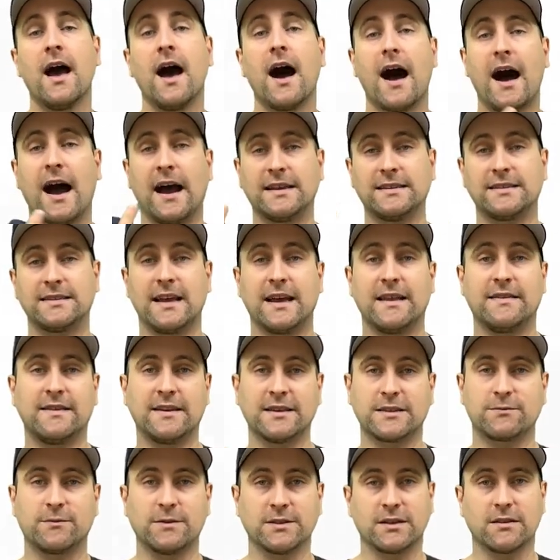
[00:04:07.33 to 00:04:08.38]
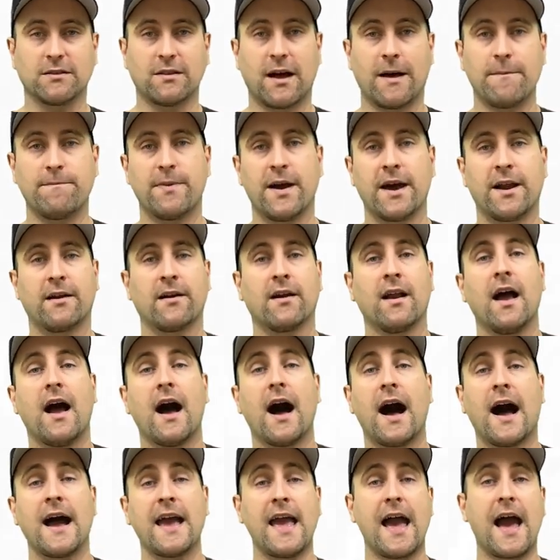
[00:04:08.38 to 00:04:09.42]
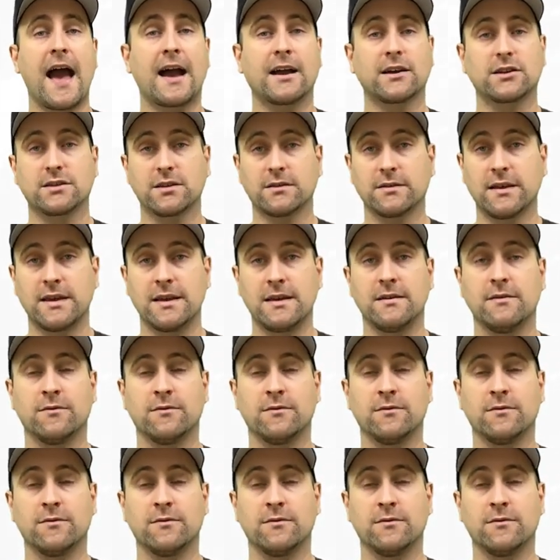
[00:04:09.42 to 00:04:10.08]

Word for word: I said this one's a lot better. I actually